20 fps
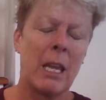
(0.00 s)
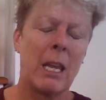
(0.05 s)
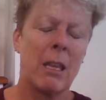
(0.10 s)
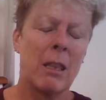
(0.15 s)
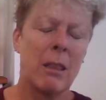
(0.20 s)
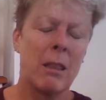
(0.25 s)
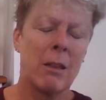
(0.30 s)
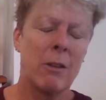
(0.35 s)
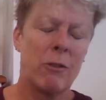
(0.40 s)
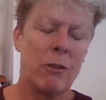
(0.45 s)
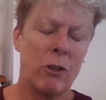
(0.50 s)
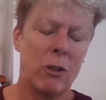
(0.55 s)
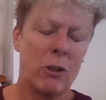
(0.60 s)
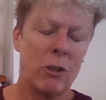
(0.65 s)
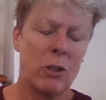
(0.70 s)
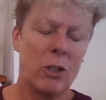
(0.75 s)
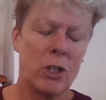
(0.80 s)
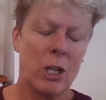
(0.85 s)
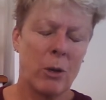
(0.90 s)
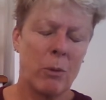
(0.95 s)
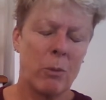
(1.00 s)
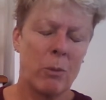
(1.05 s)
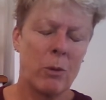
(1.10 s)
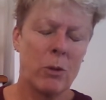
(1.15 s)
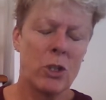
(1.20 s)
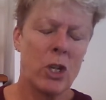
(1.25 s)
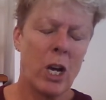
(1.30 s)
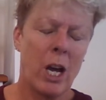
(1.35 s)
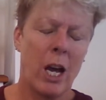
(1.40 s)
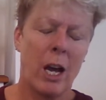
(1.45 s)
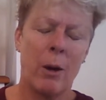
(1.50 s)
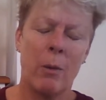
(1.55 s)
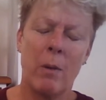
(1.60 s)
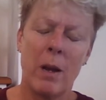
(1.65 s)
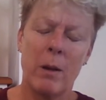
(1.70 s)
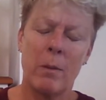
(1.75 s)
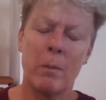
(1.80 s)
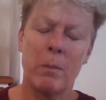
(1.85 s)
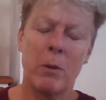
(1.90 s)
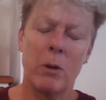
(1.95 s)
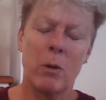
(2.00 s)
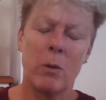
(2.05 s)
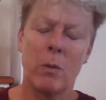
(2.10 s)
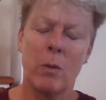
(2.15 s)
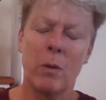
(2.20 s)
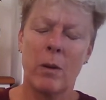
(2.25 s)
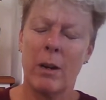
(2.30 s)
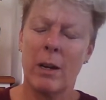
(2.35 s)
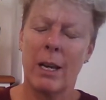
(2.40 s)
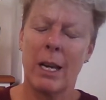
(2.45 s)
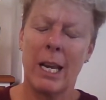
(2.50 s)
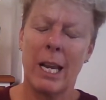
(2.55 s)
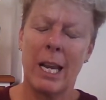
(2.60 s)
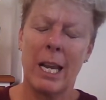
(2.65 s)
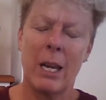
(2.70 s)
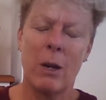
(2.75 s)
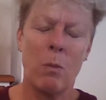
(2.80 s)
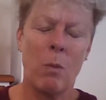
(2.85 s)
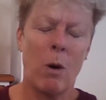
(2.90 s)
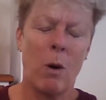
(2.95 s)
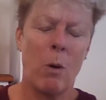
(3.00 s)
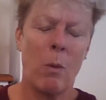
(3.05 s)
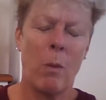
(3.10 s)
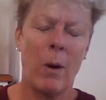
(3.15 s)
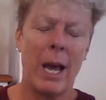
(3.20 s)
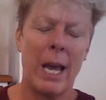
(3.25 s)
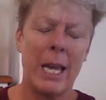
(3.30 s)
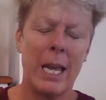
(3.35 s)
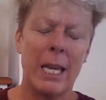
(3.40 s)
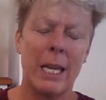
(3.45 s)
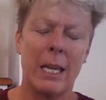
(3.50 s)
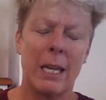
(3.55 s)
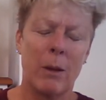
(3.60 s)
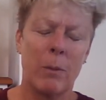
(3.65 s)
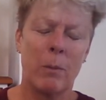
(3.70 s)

in the future? Will I won't put in what way.